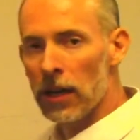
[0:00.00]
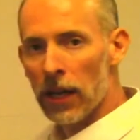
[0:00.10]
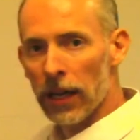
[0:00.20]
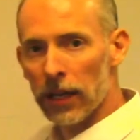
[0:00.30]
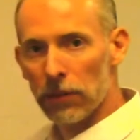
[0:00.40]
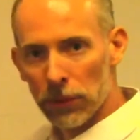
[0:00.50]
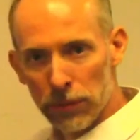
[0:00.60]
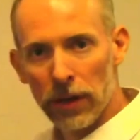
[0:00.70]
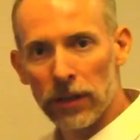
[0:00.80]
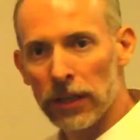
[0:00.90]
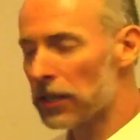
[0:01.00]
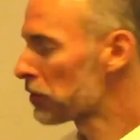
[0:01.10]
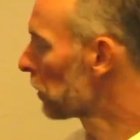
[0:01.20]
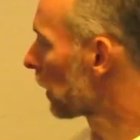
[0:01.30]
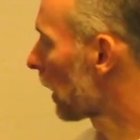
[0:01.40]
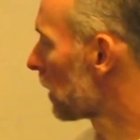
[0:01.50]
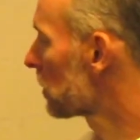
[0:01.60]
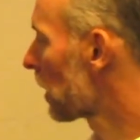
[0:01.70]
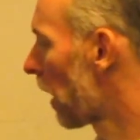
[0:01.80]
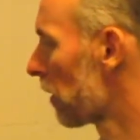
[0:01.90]
and we'll run it again so you can kind of
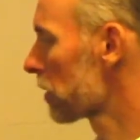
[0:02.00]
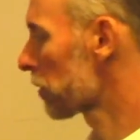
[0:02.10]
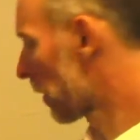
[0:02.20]
see on the screen.